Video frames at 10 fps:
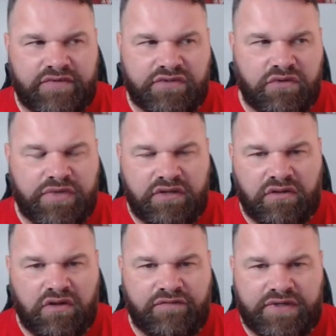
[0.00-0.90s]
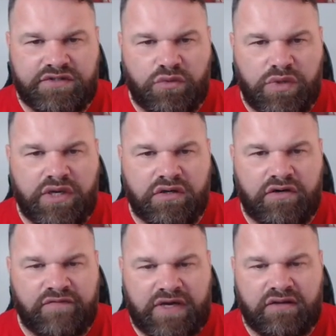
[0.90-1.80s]
there's going to be a lot of things to work
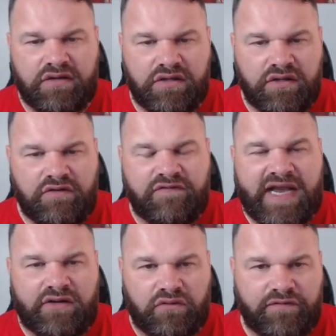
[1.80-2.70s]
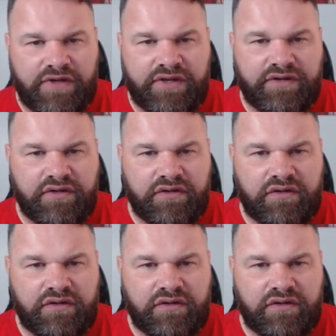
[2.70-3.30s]
on in that final third.